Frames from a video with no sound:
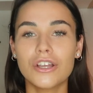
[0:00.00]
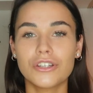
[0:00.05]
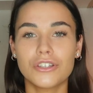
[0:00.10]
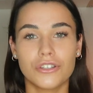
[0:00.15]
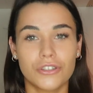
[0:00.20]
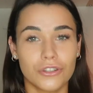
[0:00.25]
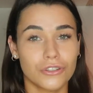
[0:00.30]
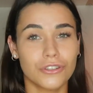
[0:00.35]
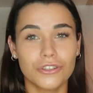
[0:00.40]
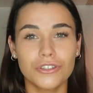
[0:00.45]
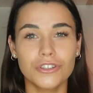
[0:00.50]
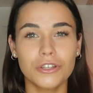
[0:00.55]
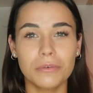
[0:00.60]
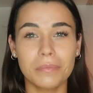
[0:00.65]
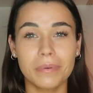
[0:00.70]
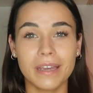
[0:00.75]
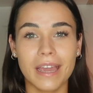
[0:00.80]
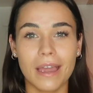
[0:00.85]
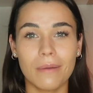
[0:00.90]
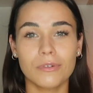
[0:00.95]
to do
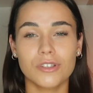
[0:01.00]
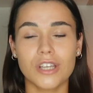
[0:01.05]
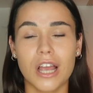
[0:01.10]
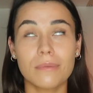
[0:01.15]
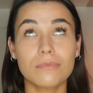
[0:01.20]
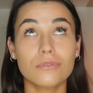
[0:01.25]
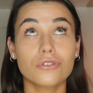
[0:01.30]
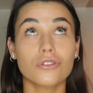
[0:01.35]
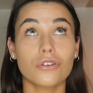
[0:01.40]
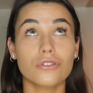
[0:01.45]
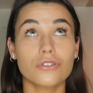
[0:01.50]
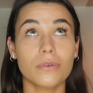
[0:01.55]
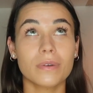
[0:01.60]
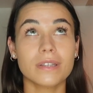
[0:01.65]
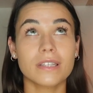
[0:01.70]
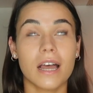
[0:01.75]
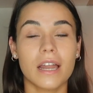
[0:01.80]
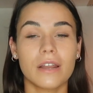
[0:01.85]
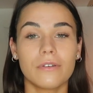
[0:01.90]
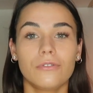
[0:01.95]
YouTube again, which I'm so, so
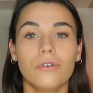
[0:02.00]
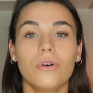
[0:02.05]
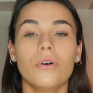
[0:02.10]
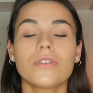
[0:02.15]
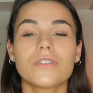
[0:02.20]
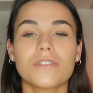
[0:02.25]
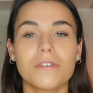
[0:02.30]
excited for.